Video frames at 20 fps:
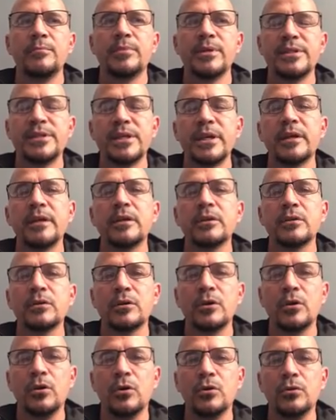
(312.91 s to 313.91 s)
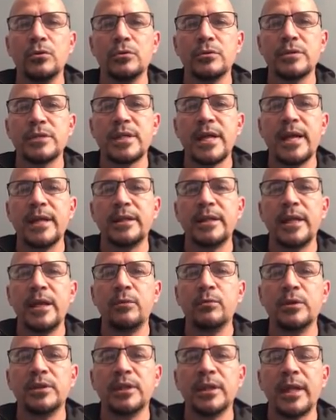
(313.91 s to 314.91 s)
particular goals that
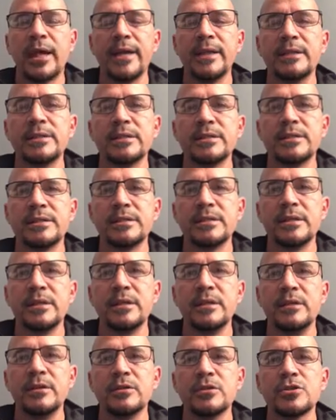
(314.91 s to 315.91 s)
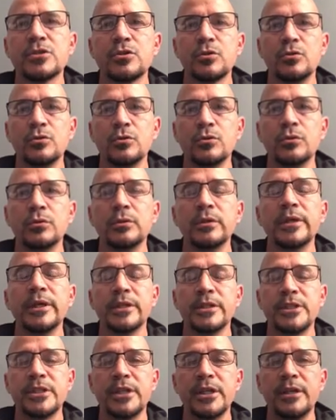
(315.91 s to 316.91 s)
they would like to see the school
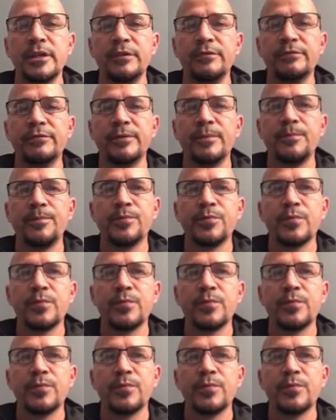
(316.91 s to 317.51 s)
achieve.